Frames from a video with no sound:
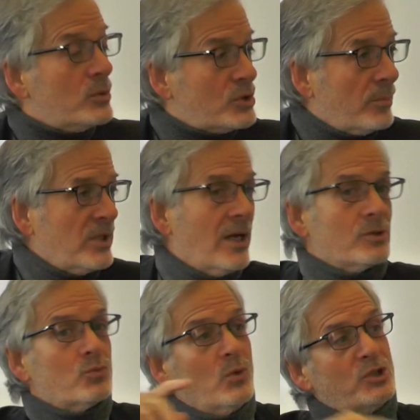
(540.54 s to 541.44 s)
do something
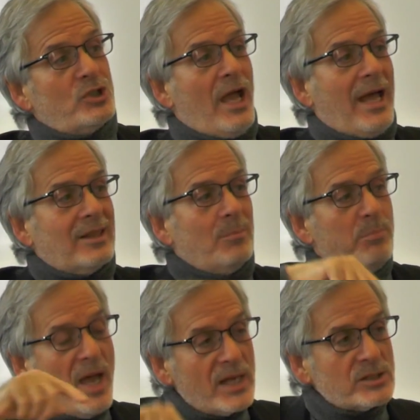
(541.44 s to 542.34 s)
else, which at the
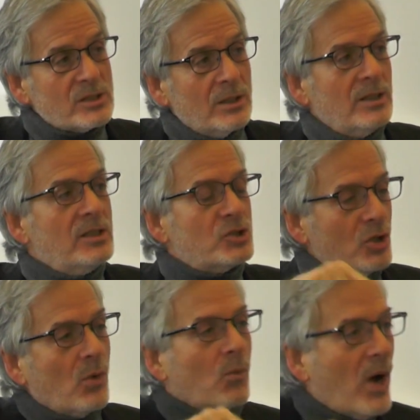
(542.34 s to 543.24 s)
best is
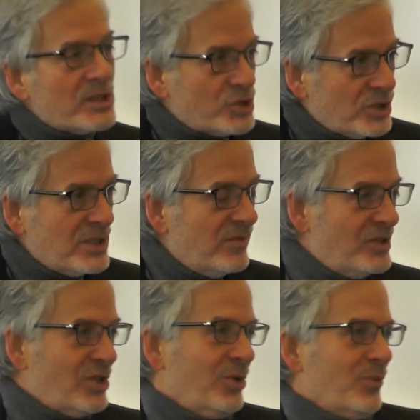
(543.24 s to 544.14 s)
to go and watch the
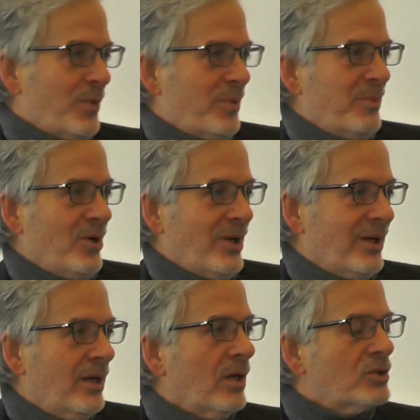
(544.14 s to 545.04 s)
TV show that we're promoting,
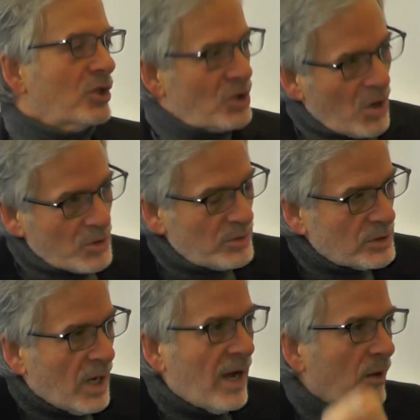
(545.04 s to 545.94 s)
to turn
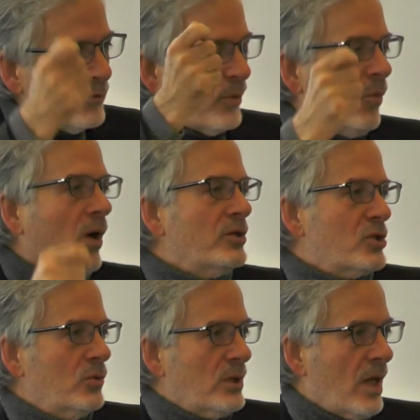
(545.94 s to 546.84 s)
the dial from one to